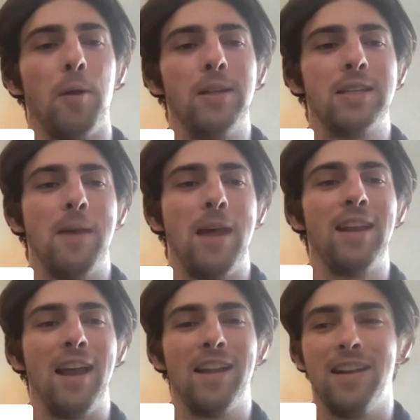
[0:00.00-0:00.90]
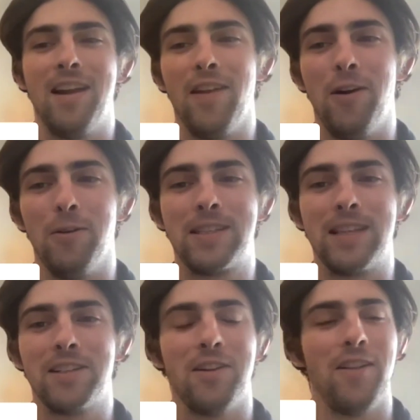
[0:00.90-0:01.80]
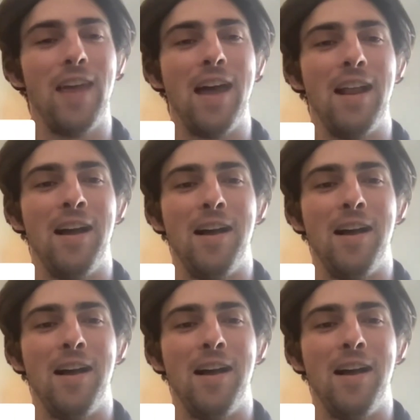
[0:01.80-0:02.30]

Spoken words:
spend like another whole session on that.